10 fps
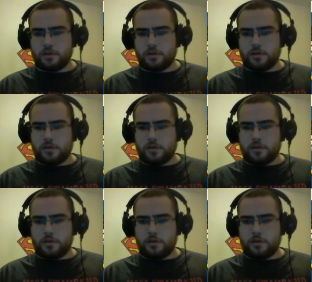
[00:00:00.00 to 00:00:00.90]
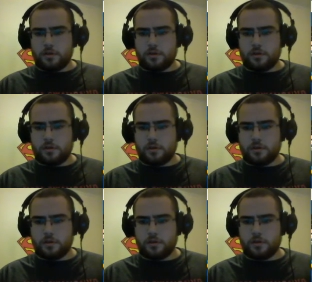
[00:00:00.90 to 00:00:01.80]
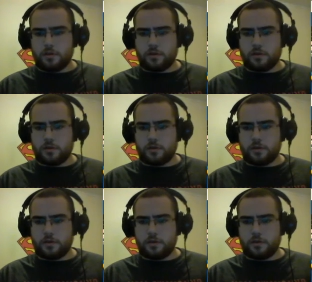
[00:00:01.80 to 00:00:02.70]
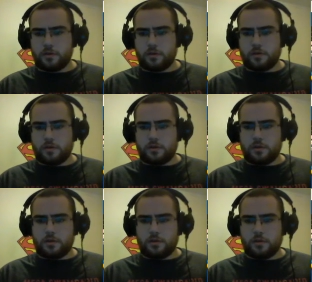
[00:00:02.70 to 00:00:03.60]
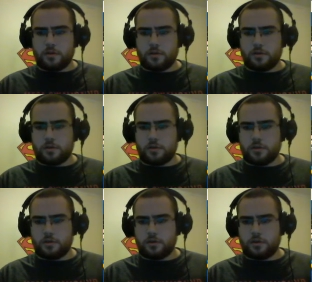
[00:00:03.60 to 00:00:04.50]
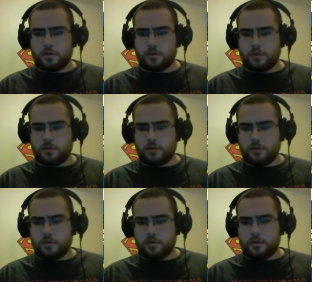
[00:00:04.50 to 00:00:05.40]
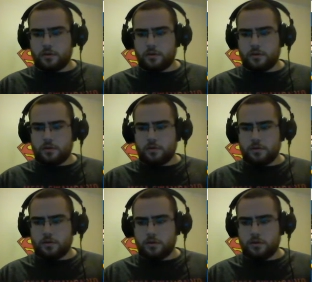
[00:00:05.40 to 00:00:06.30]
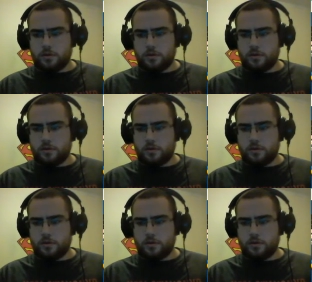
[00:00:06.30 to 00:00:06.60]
Nothing is said.